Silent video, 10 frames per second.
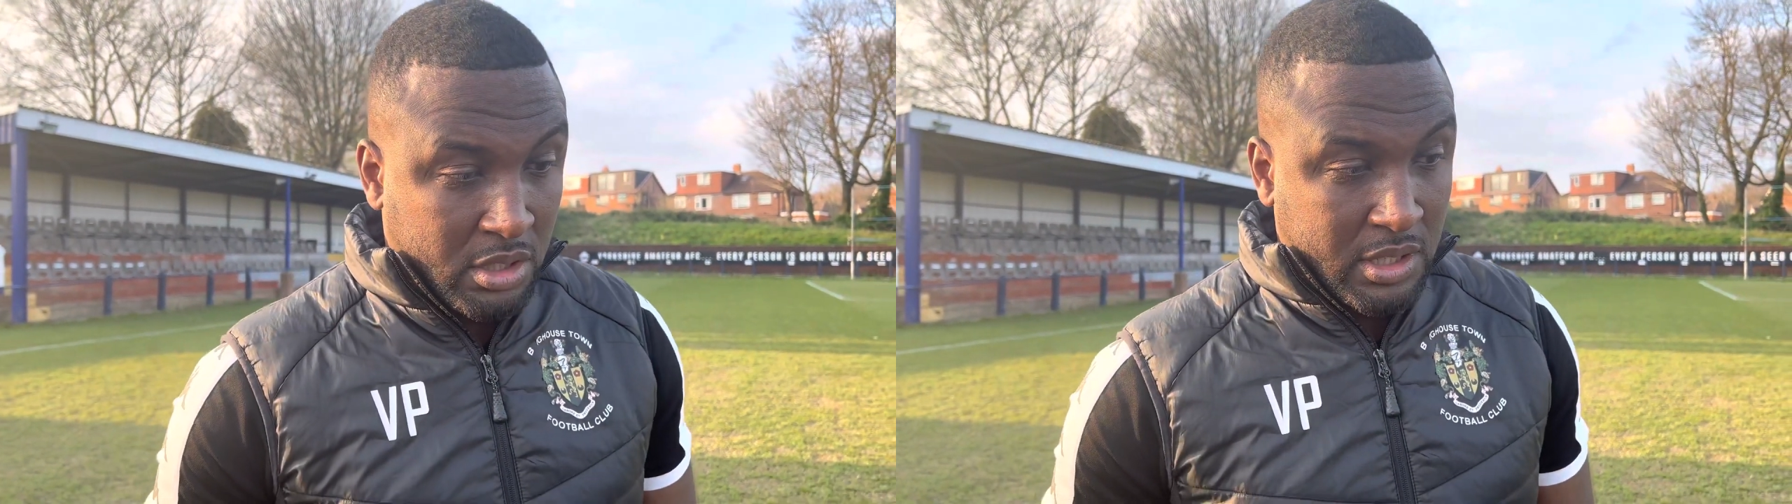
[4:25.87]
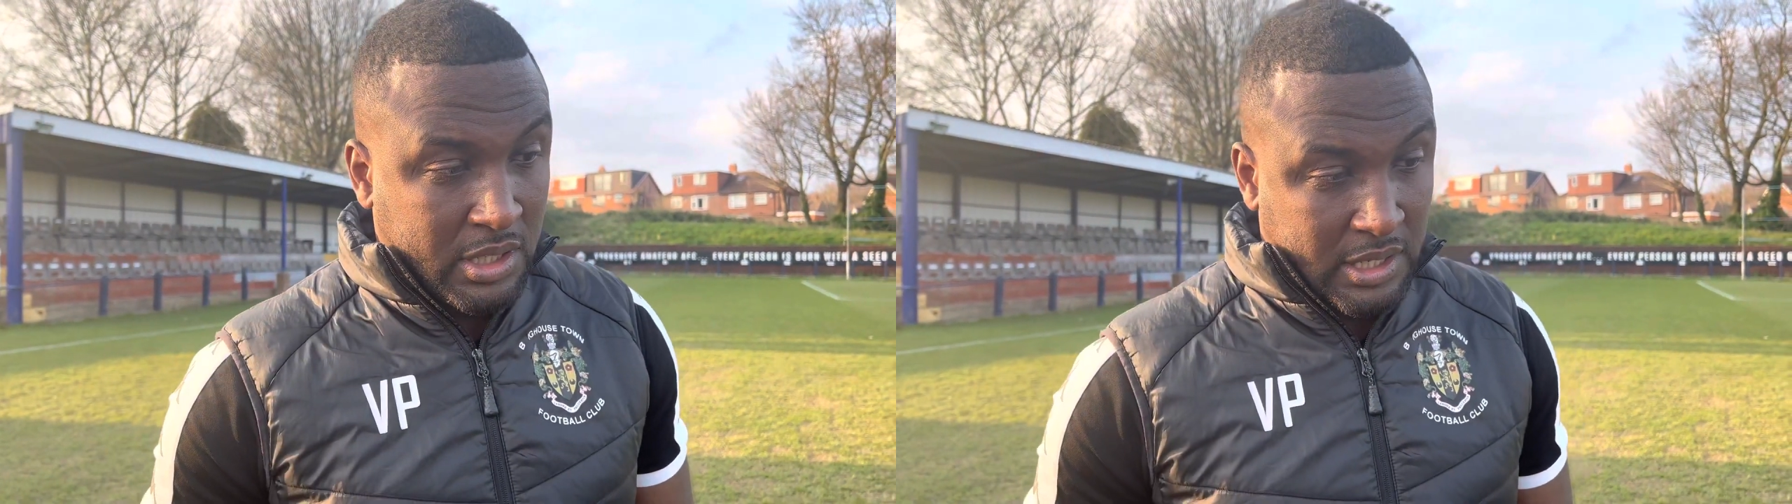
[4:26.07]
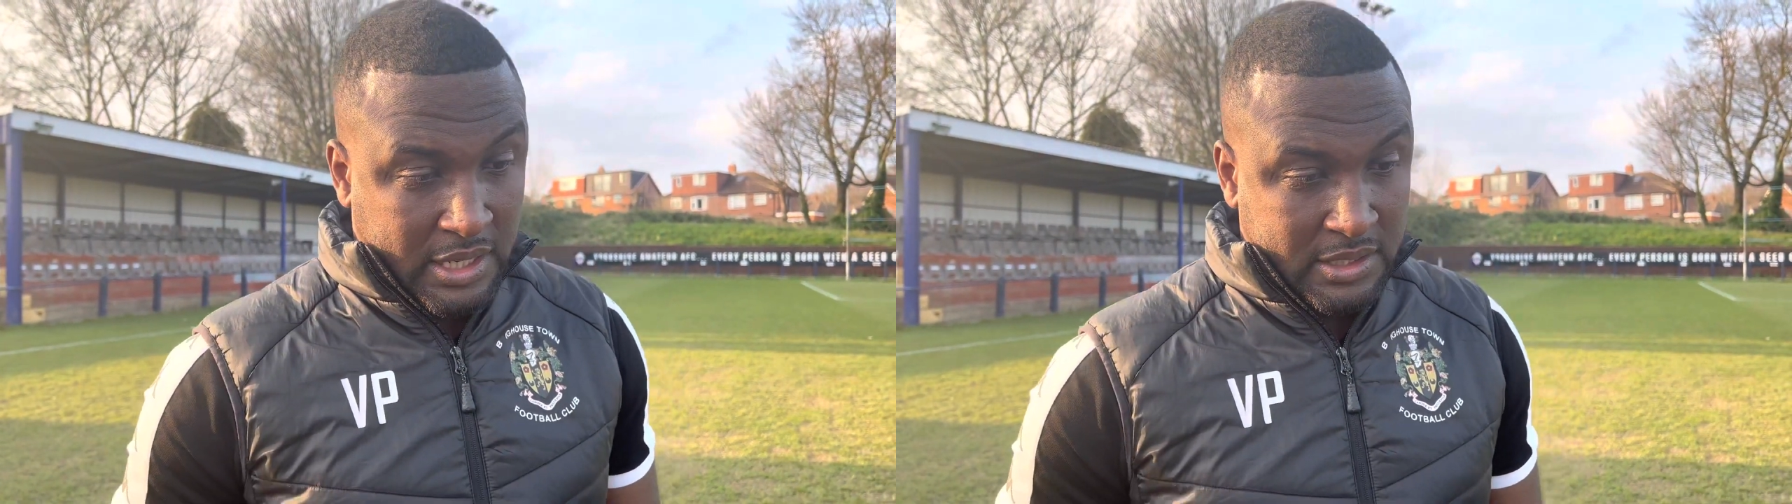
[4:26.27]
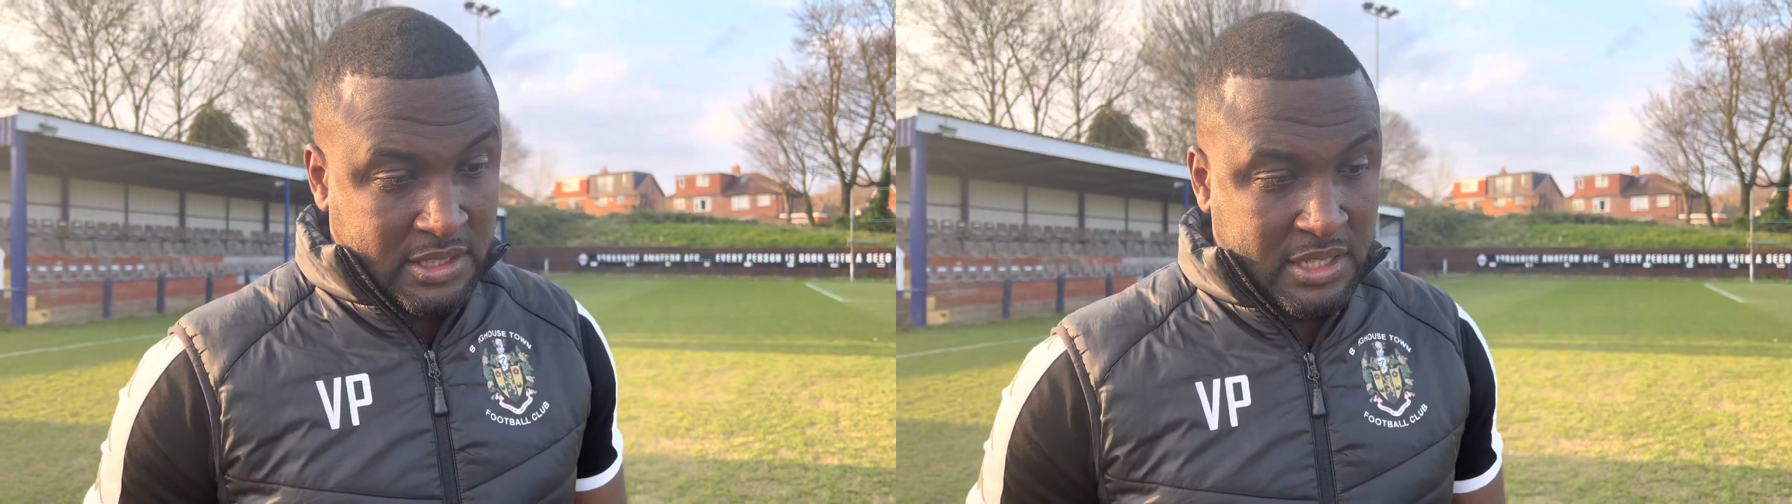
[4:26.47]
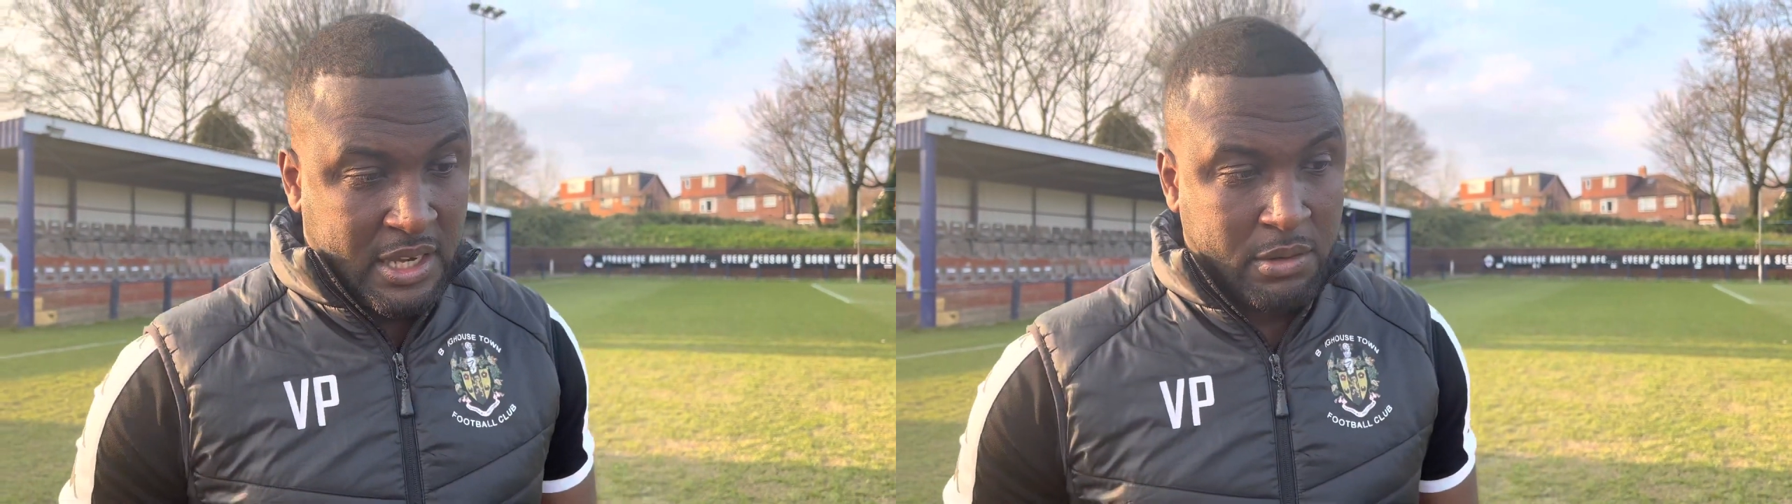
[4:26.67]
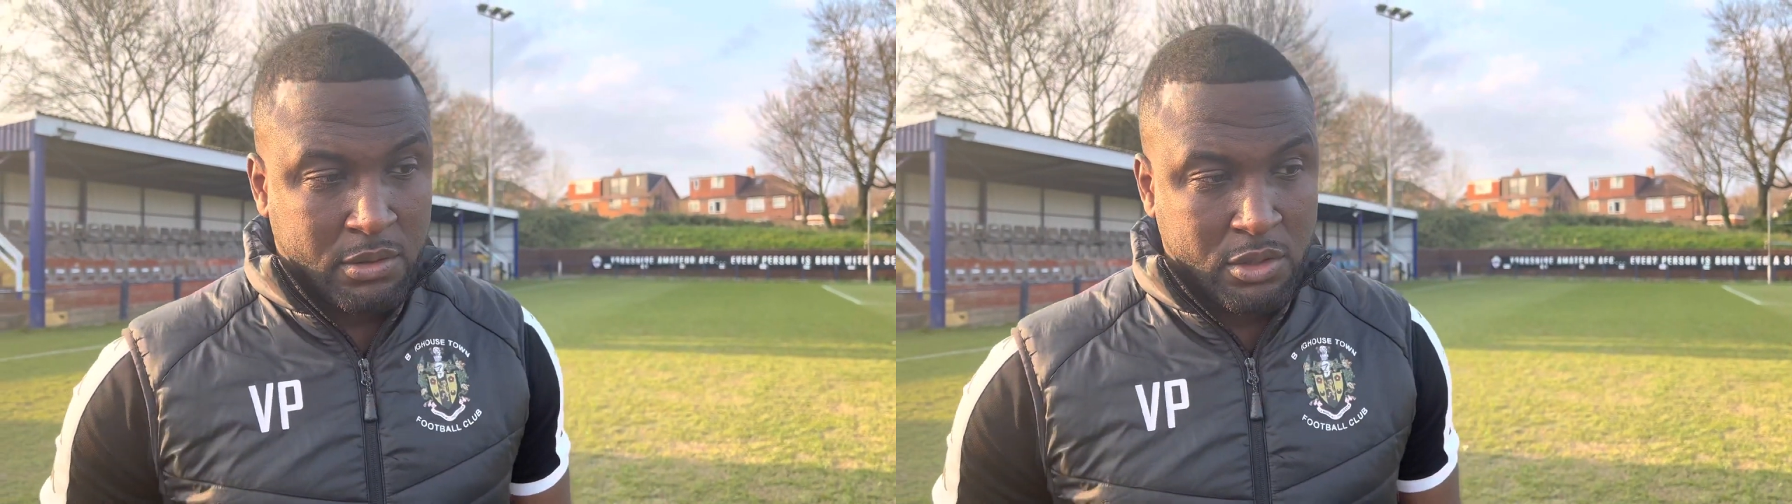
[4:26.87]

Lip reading: that, as I say,